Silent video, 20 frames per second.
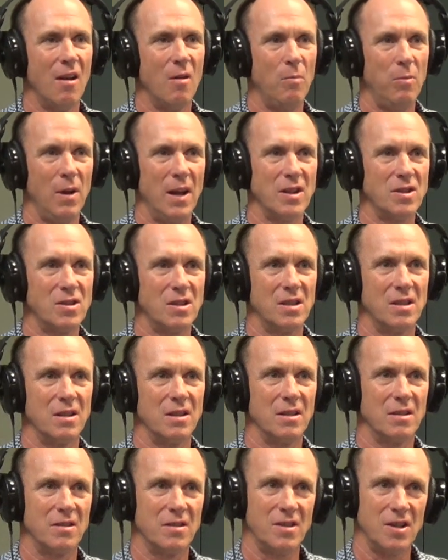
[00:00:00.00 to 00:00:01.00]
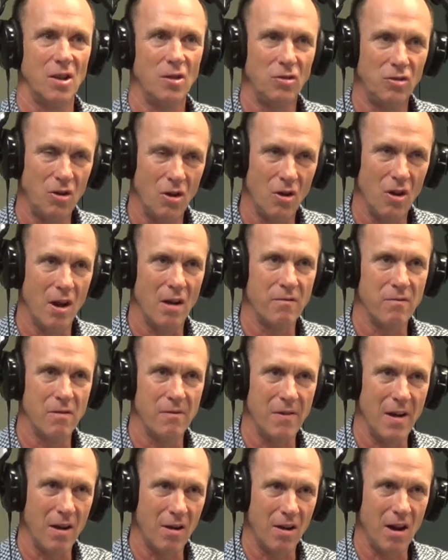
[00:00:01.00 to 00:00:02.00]
plus the cell turnover
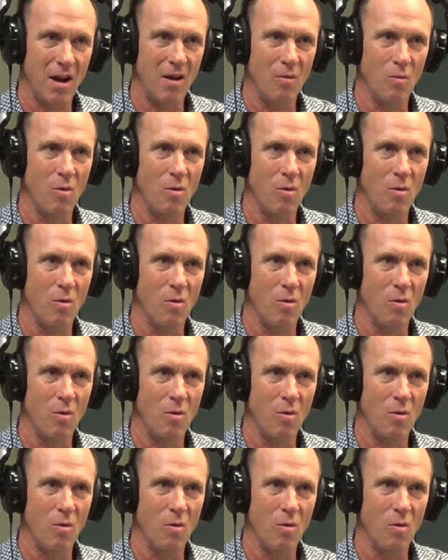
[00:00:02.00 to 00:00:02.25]
of our gut